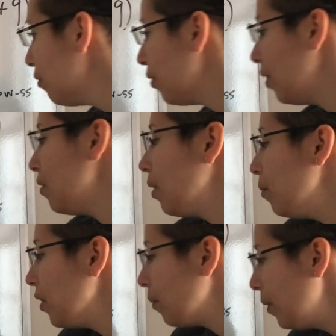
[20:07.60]
for the
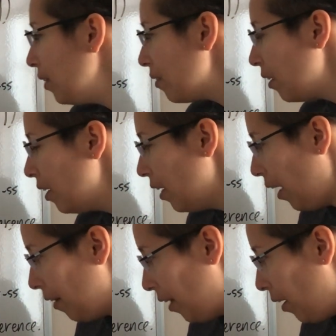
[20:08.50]
subject means.
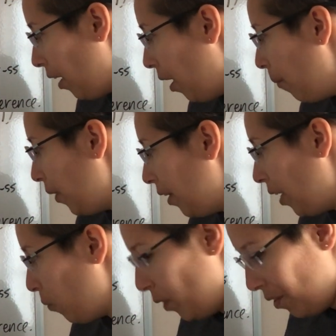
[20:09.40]
And then we